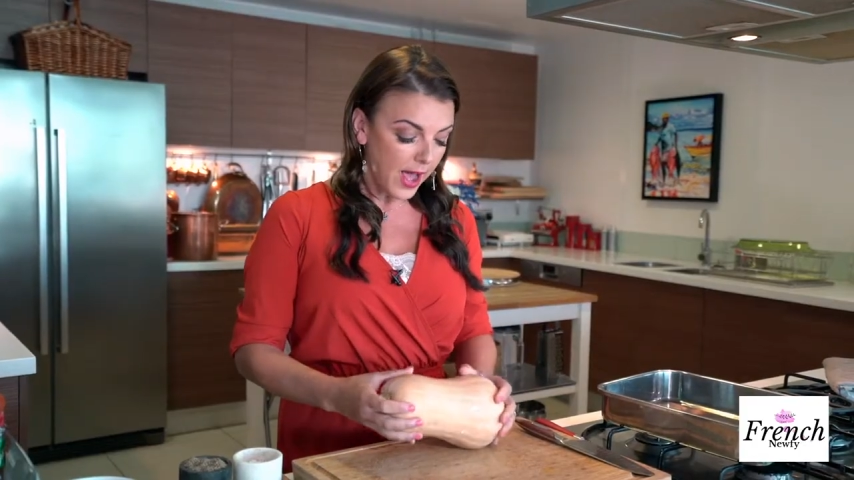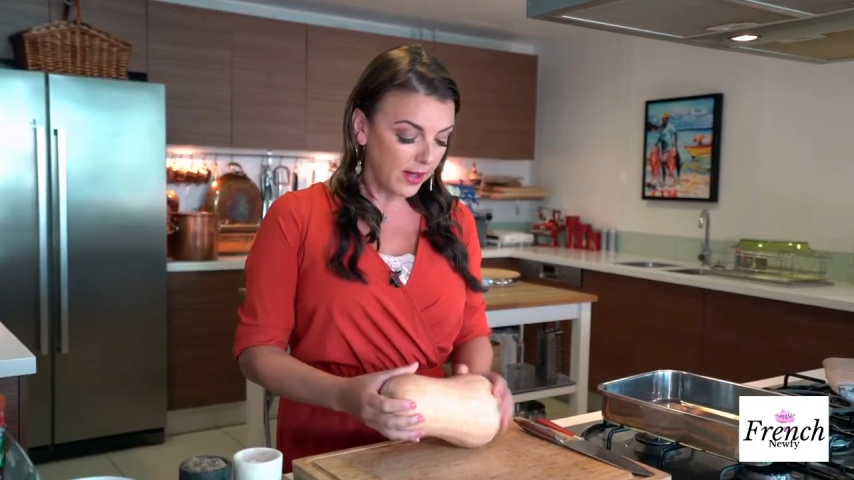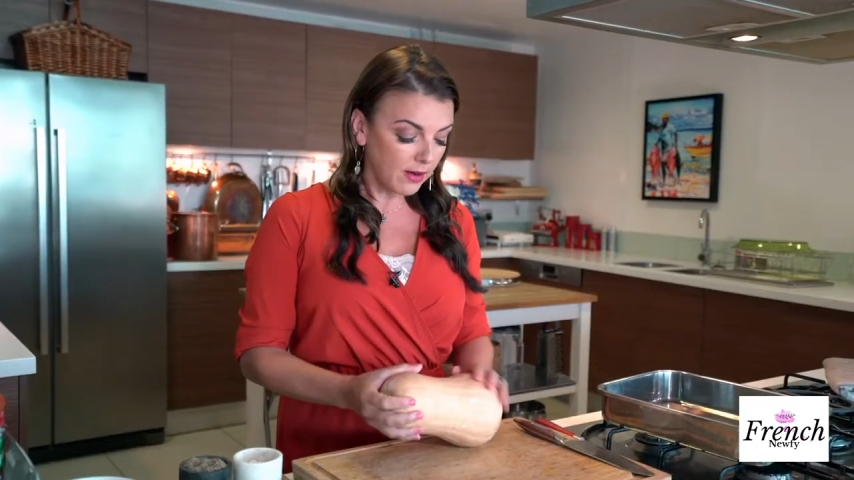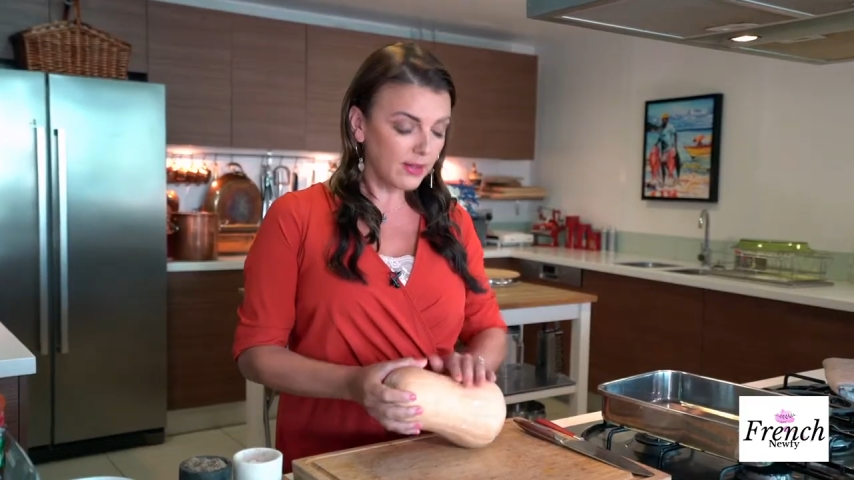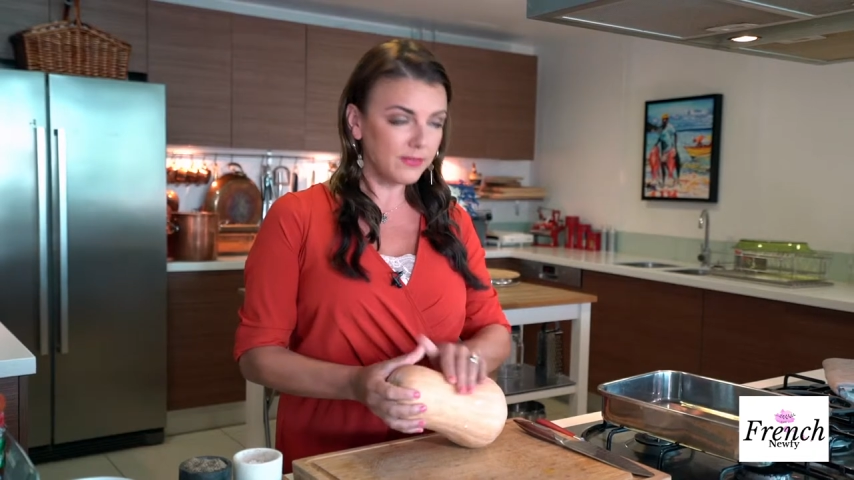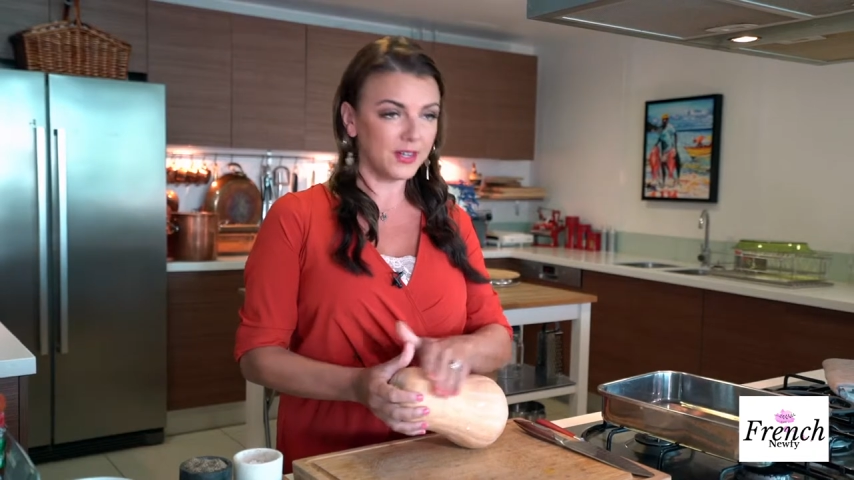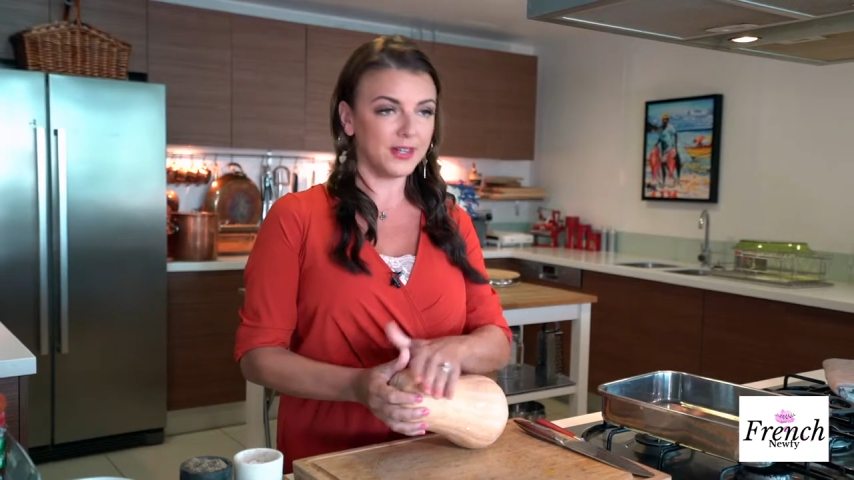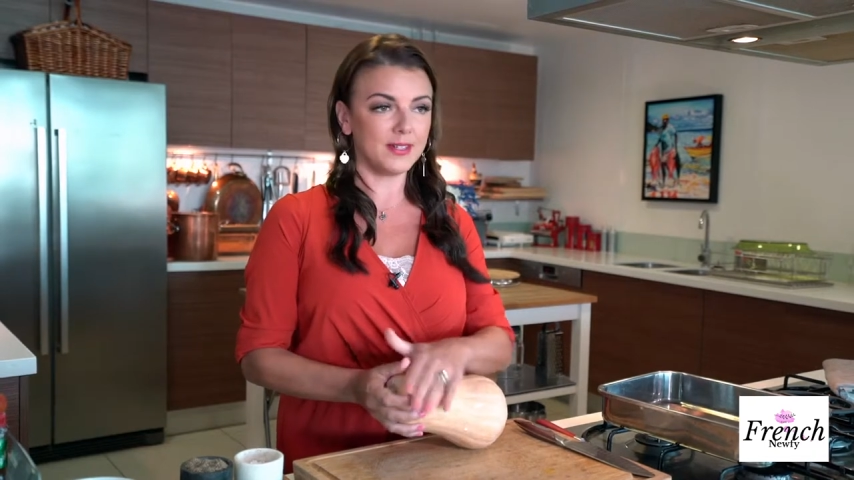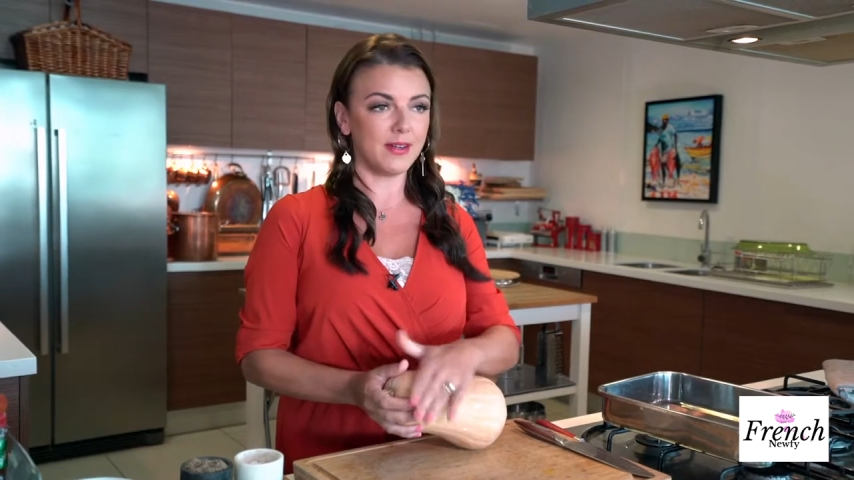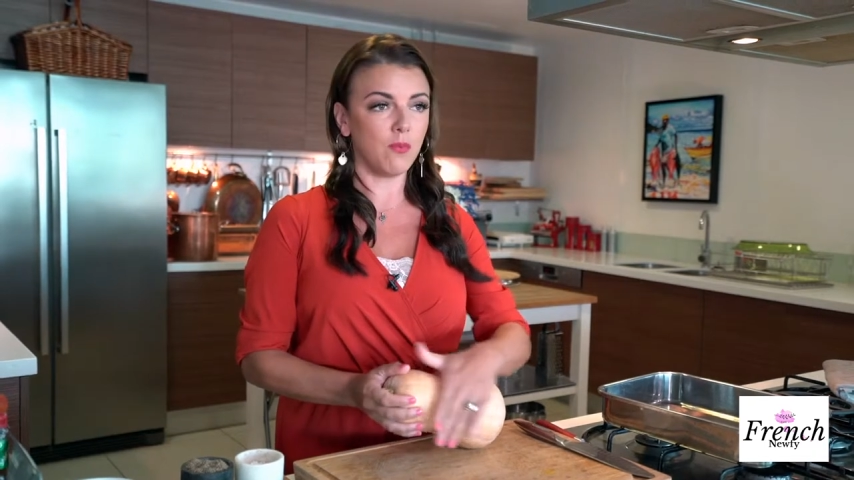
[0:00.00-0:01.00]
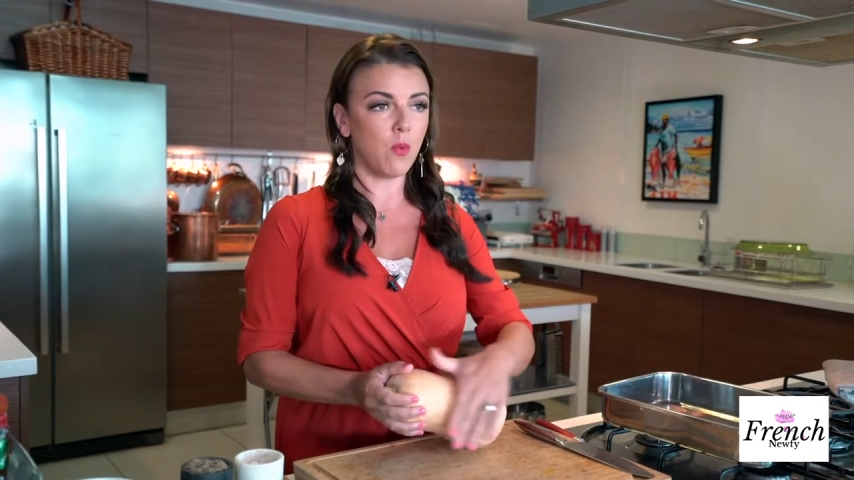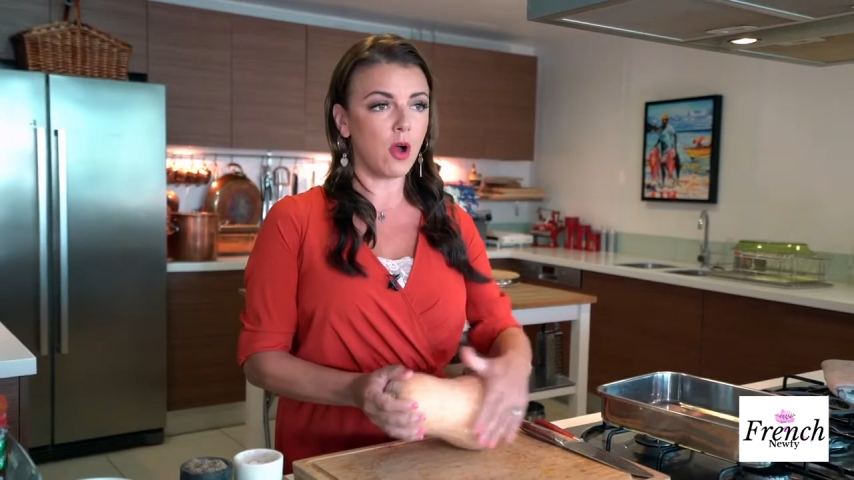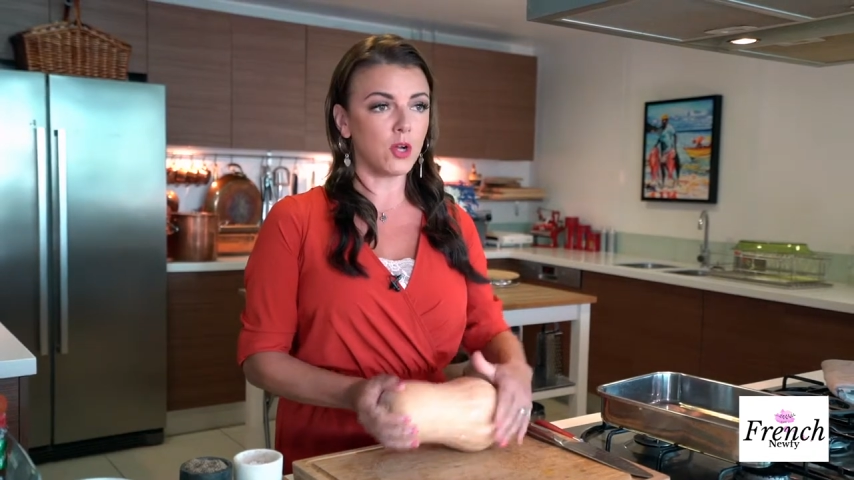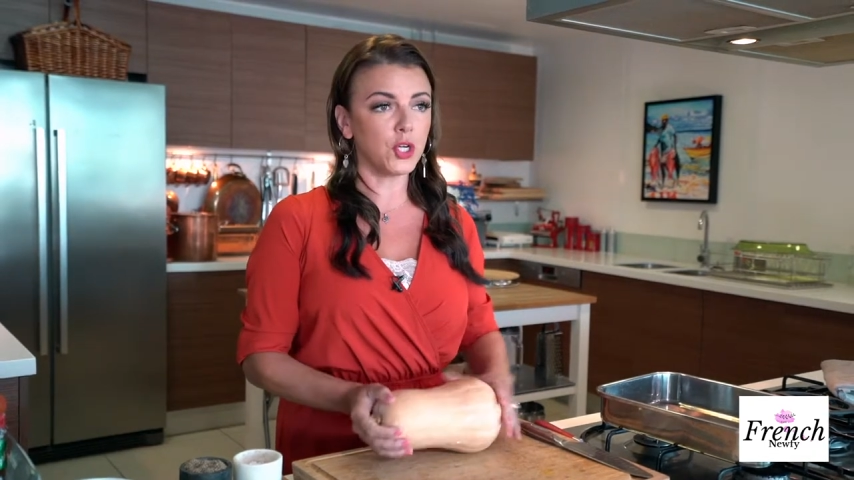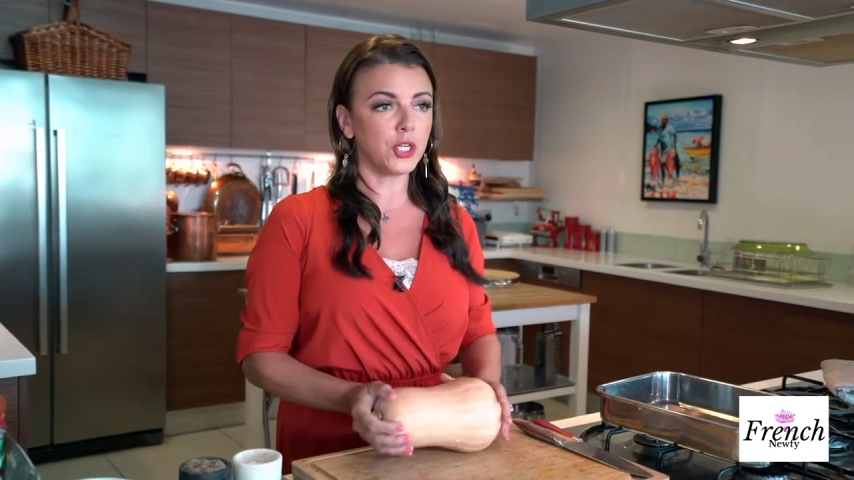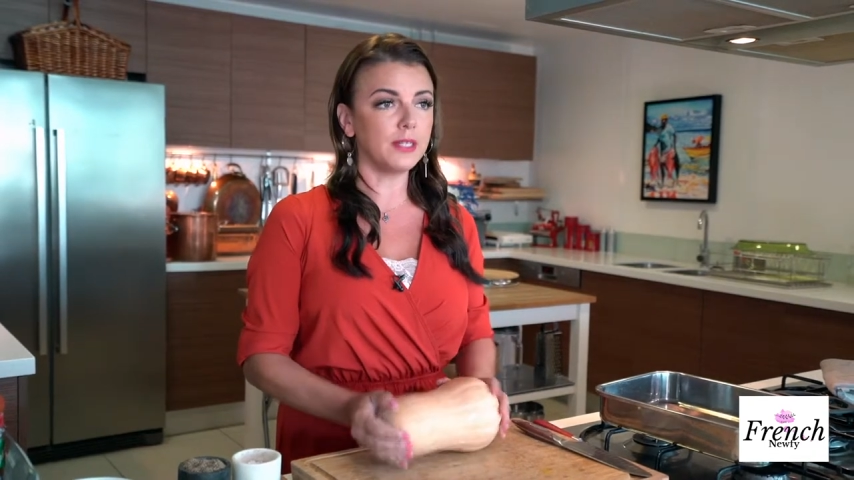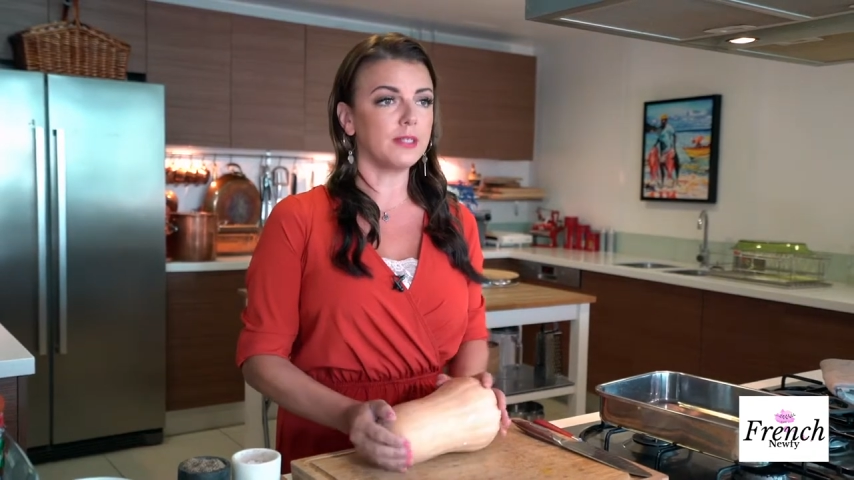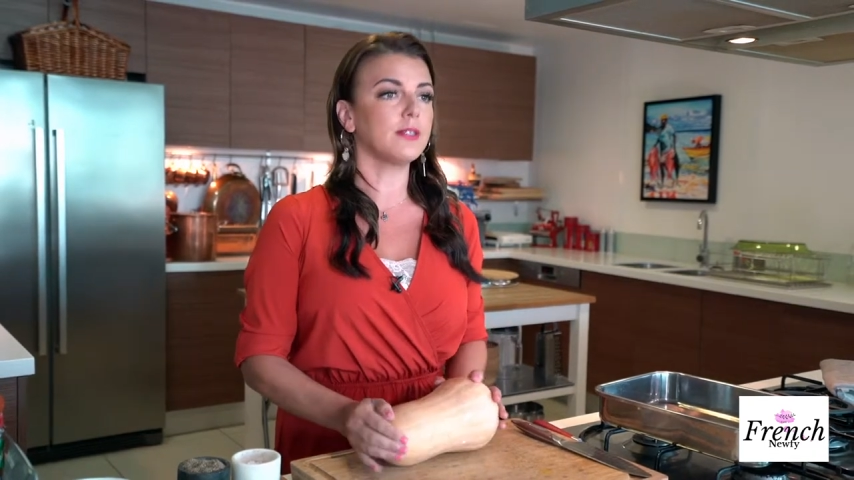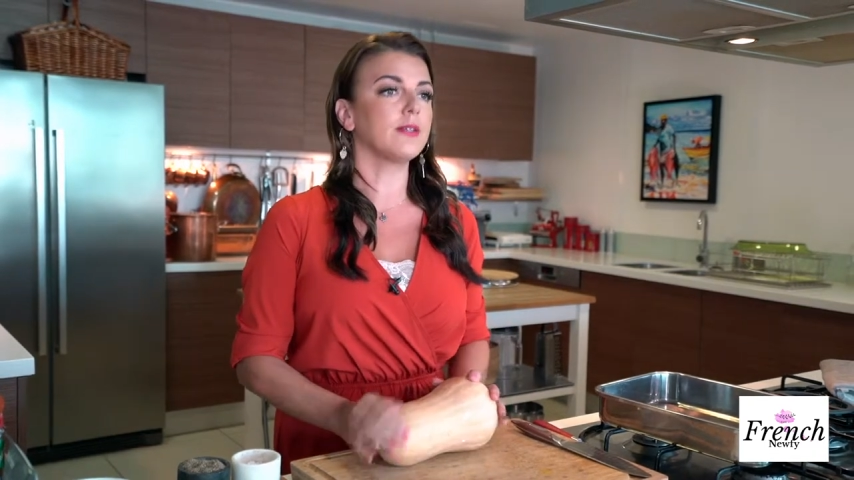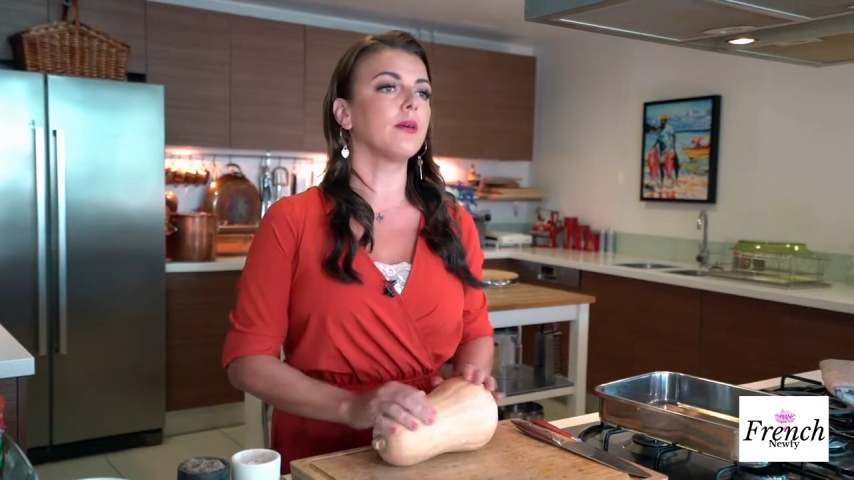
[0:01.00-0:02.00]
And all I've done is I've washed it
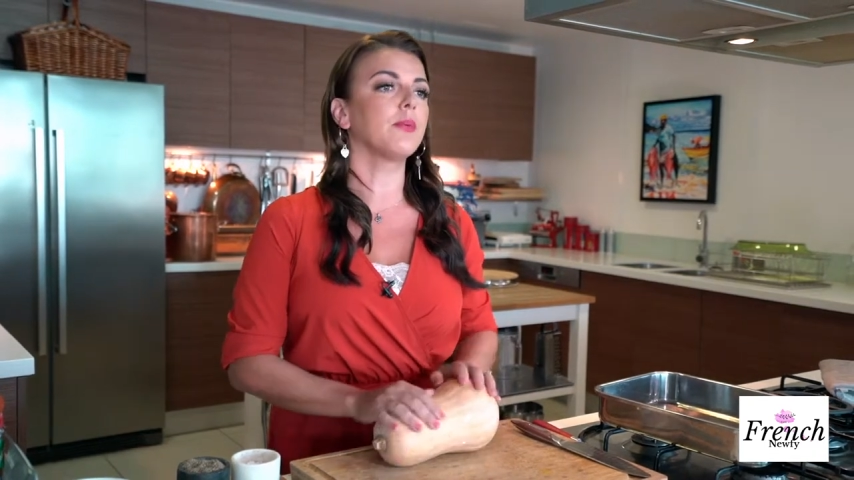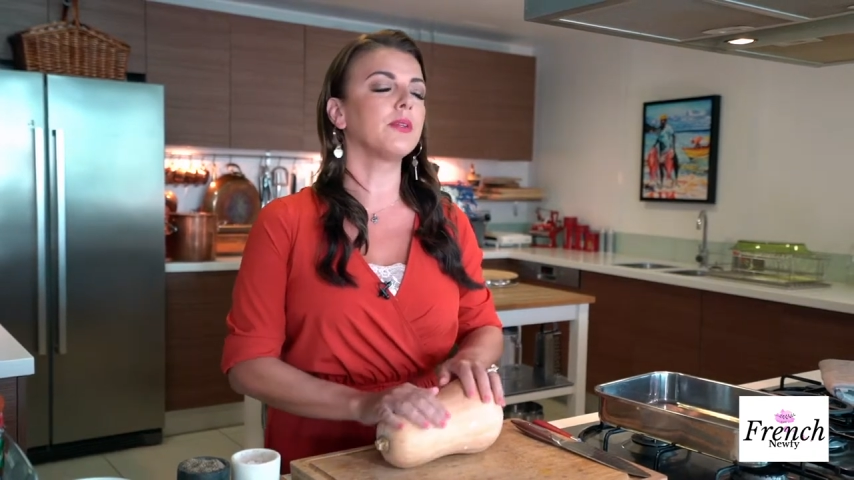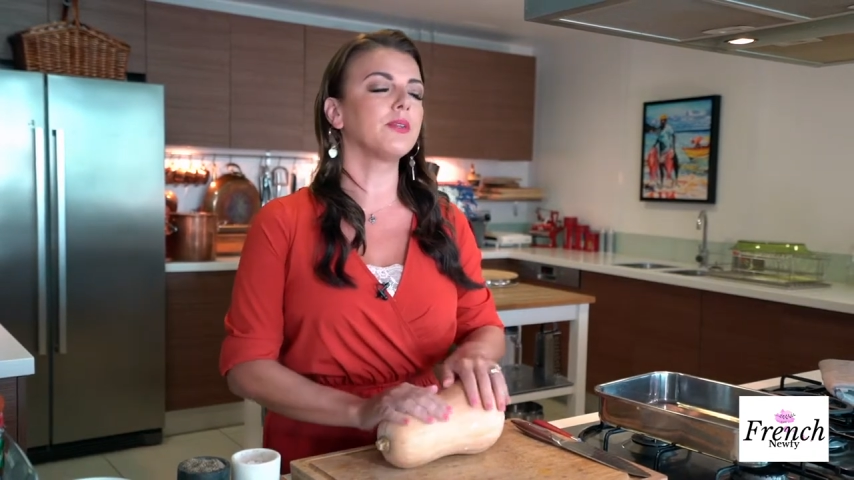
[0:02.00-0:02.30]
so that way